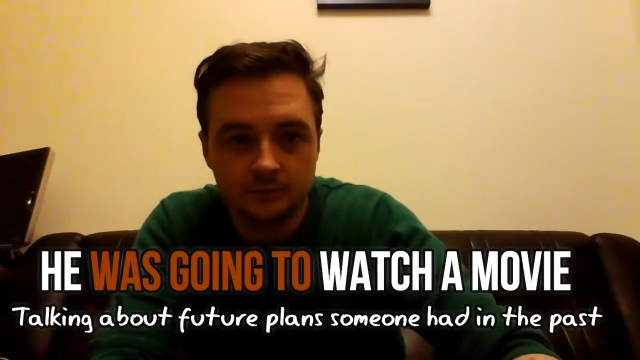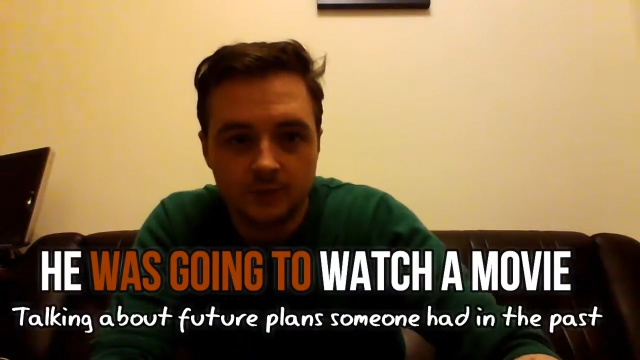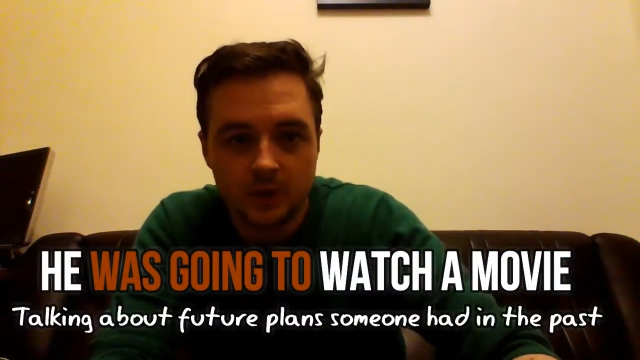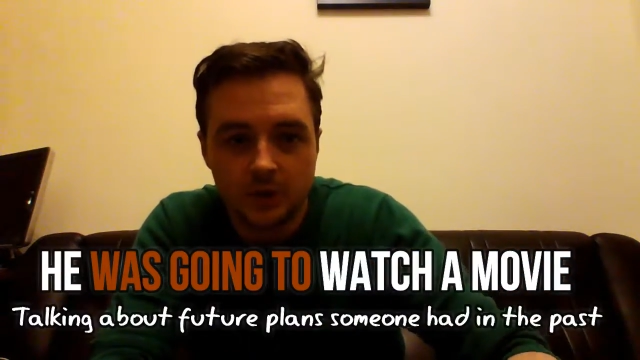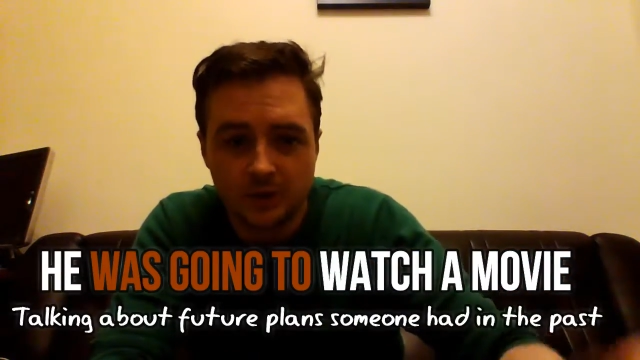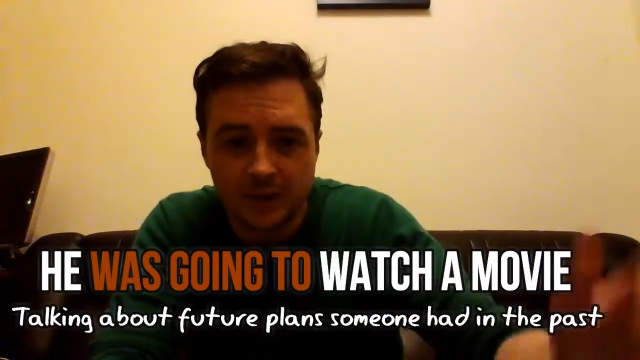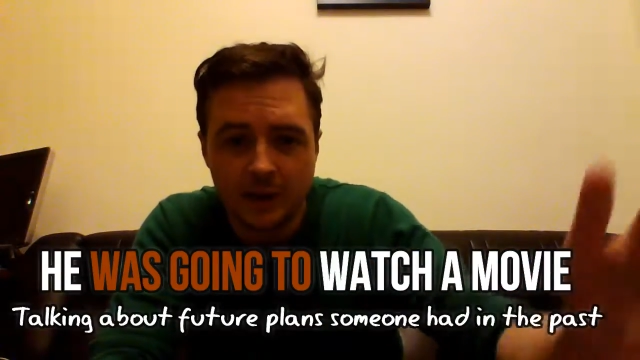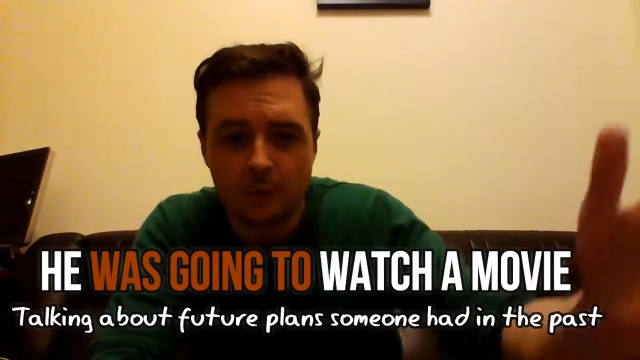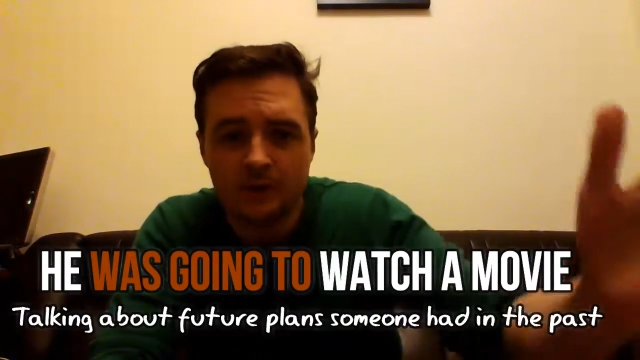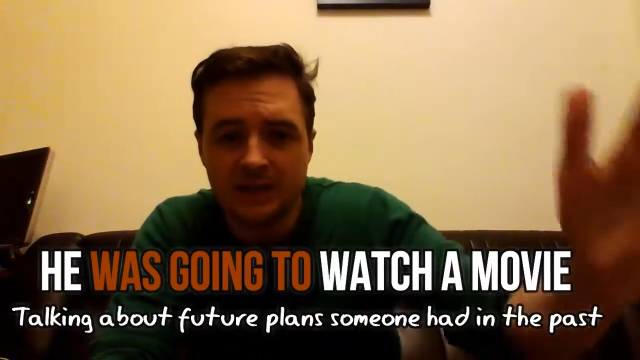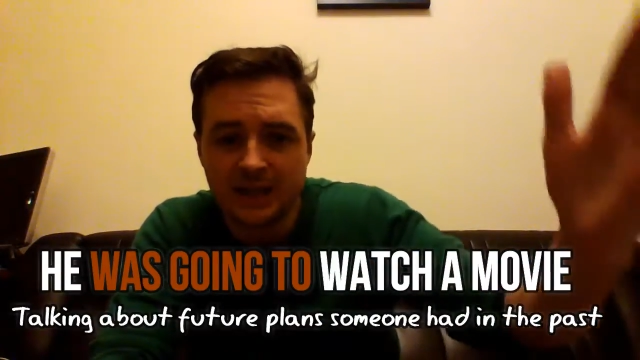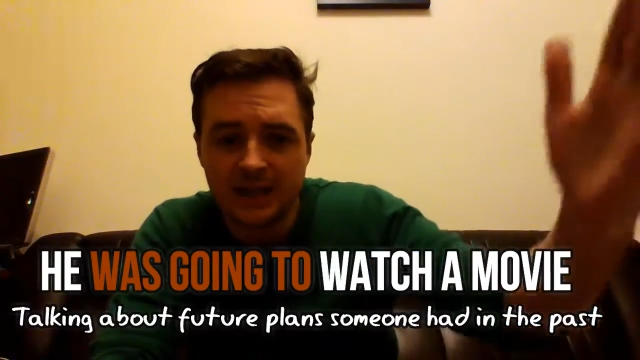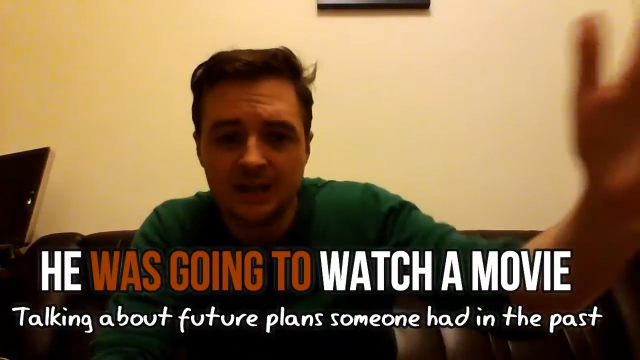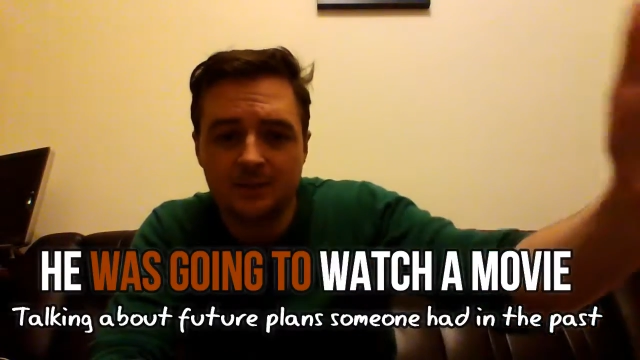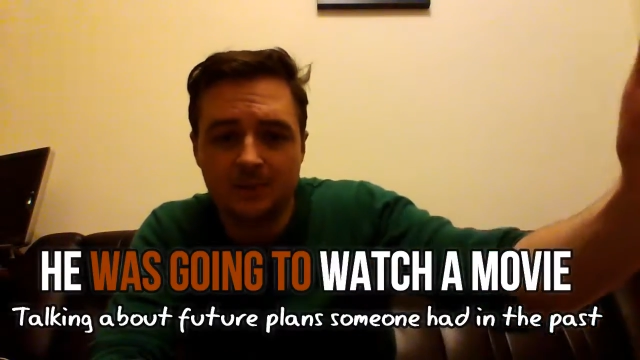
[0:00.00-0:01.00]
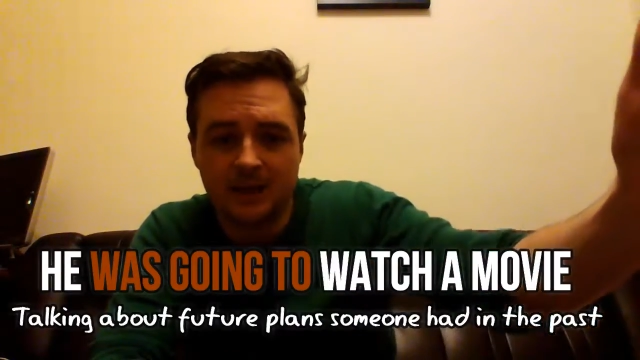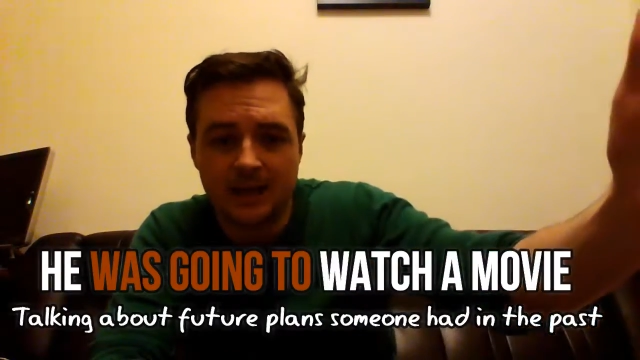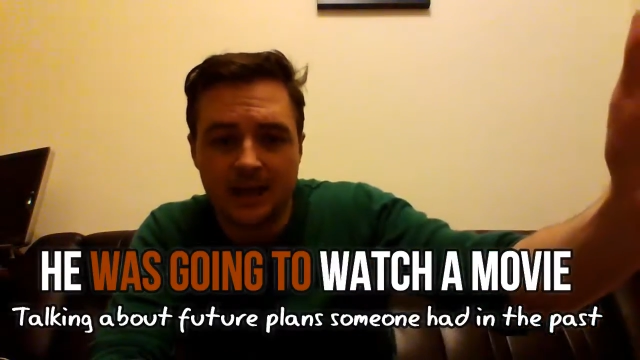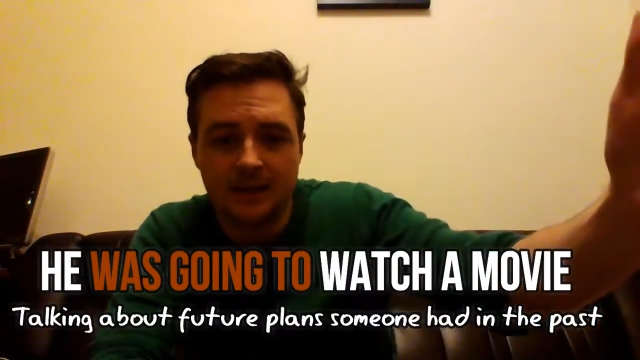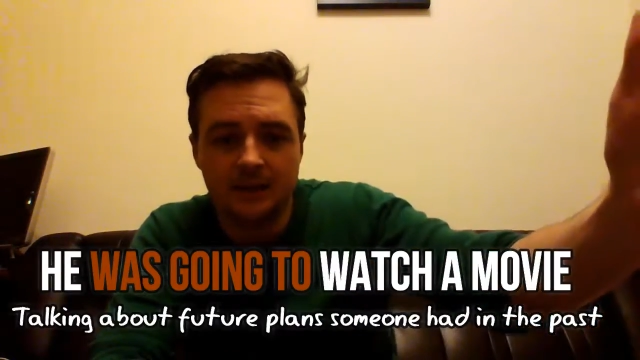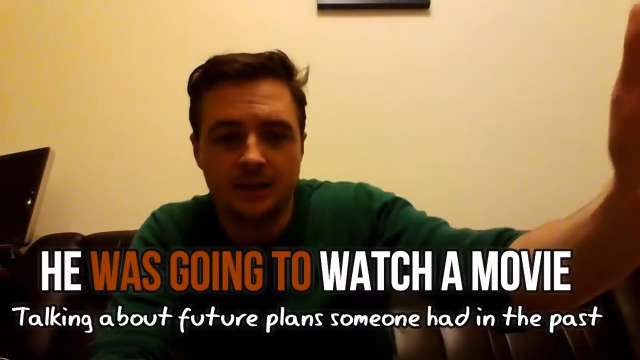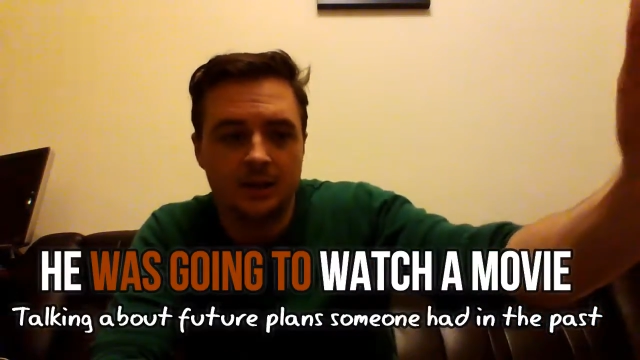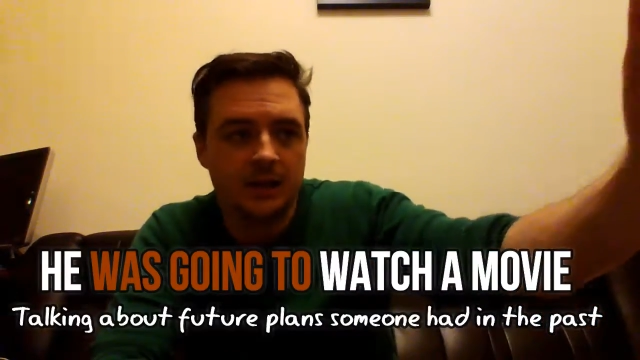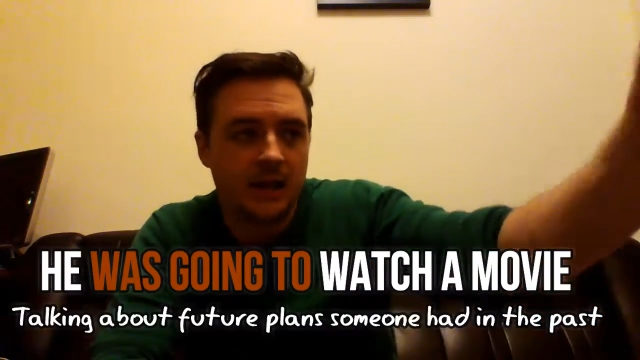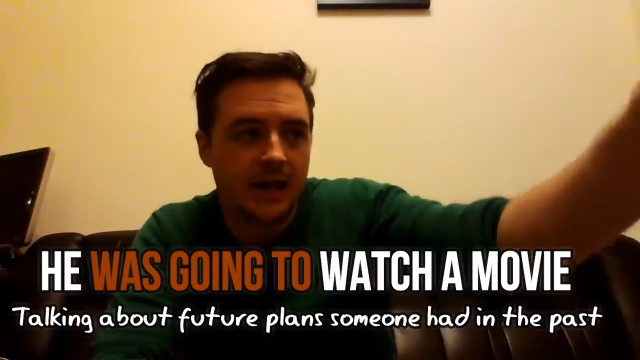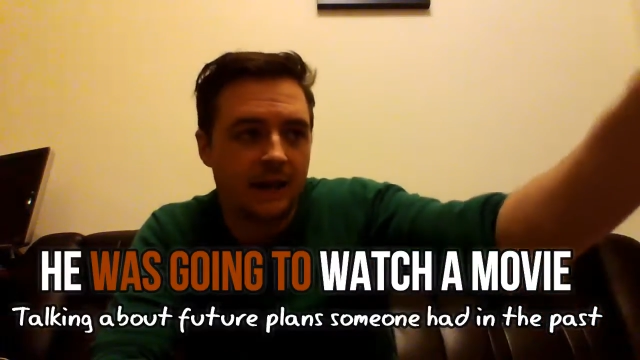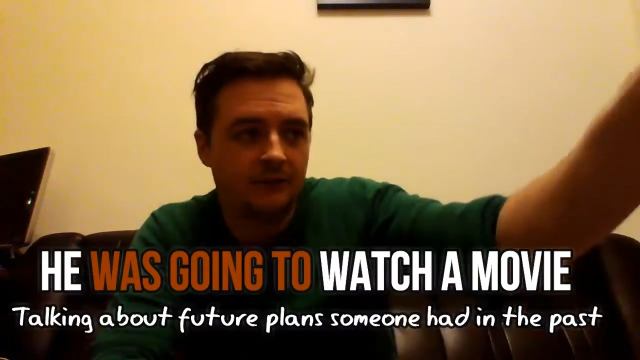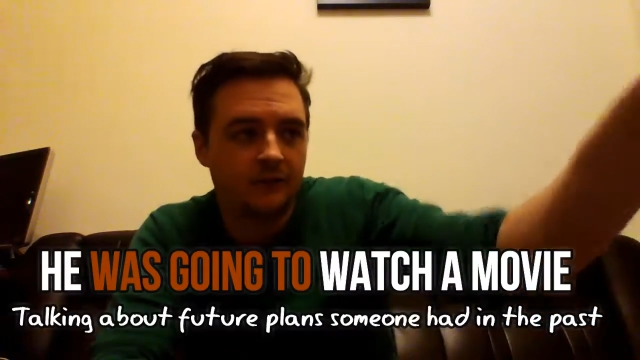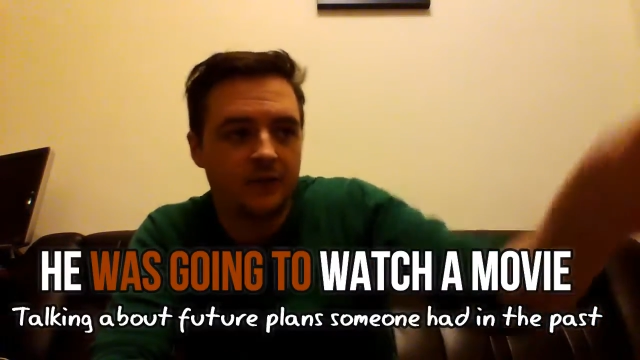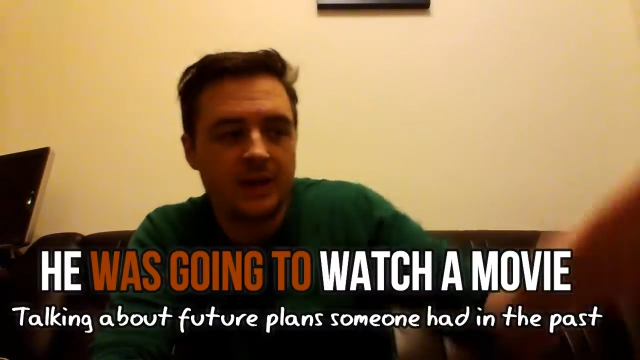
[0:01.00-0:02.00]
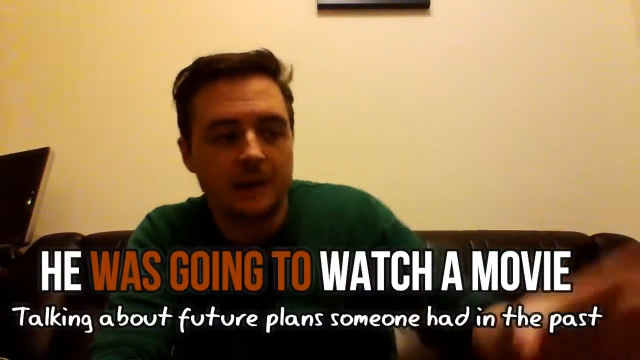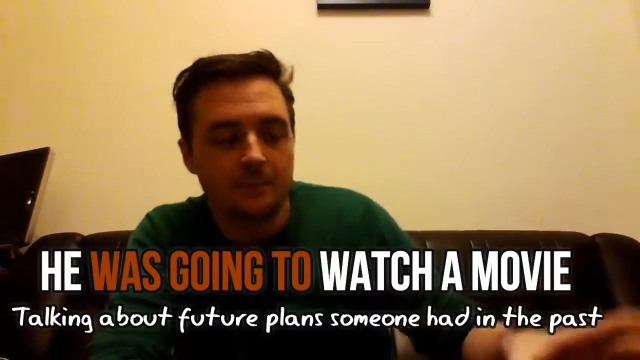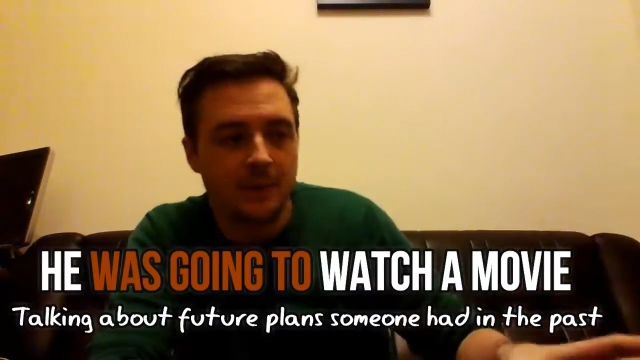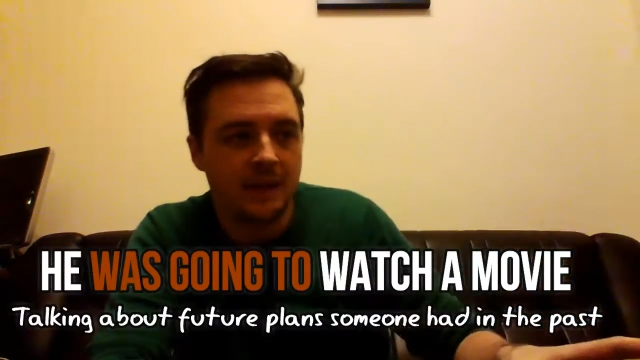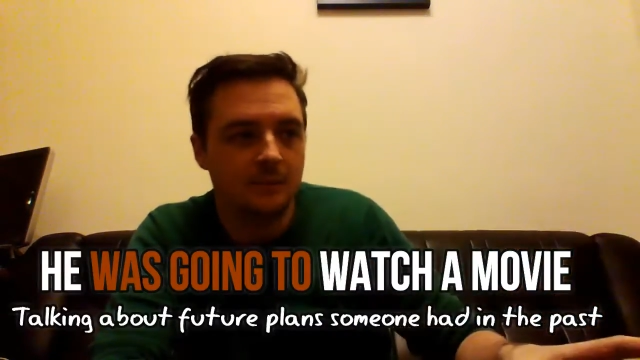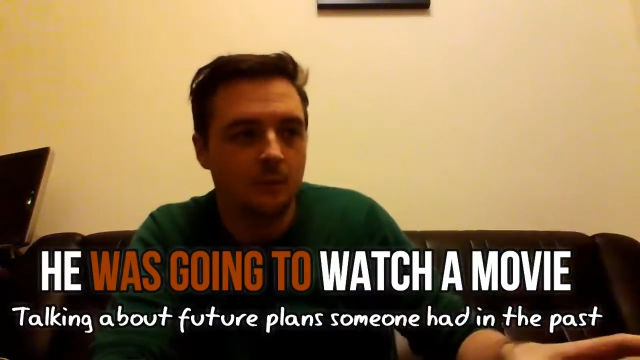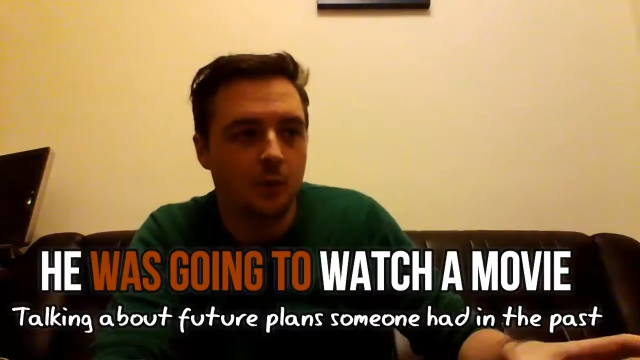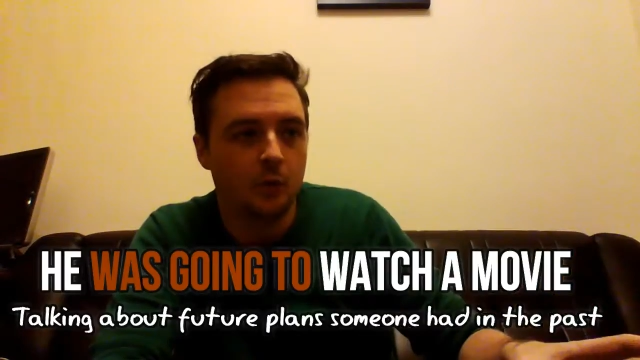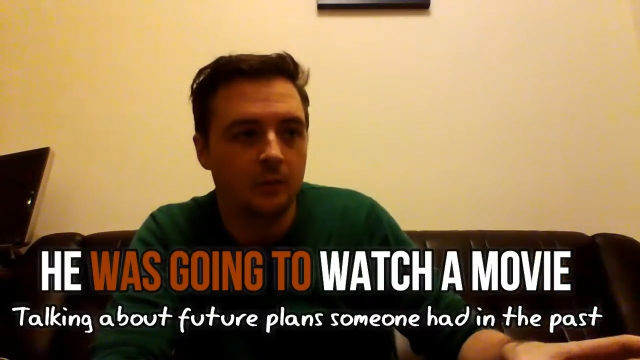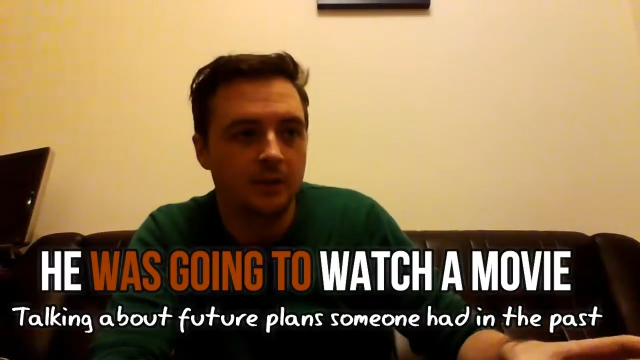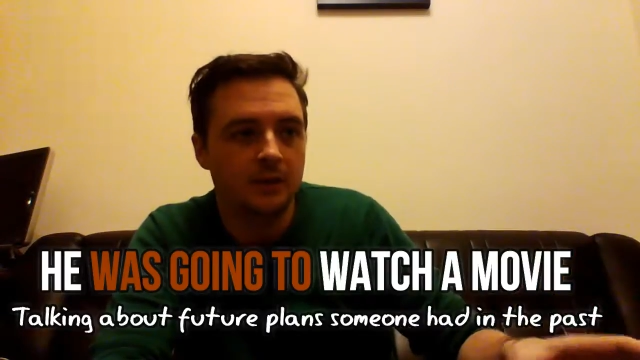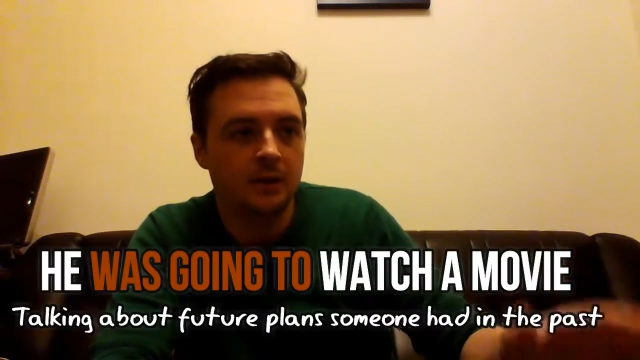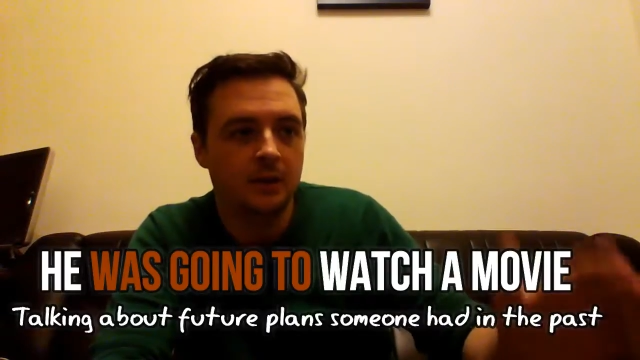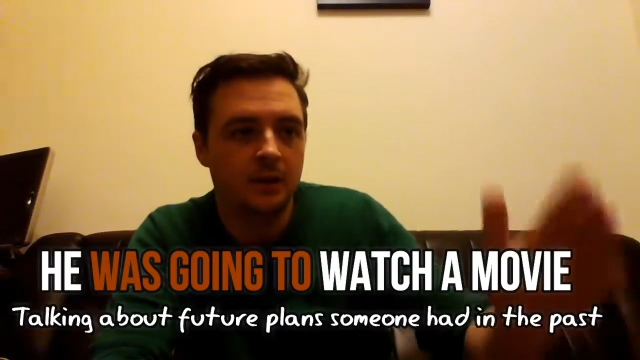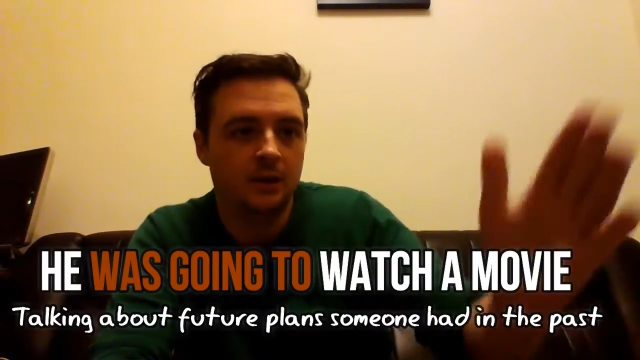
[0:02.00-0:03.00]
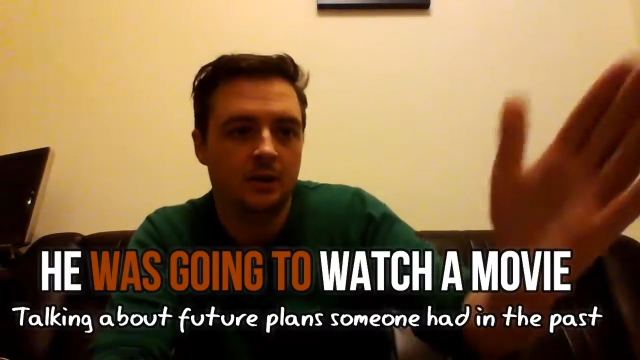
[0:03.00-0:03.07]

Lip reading: So that was his plan after that main moment.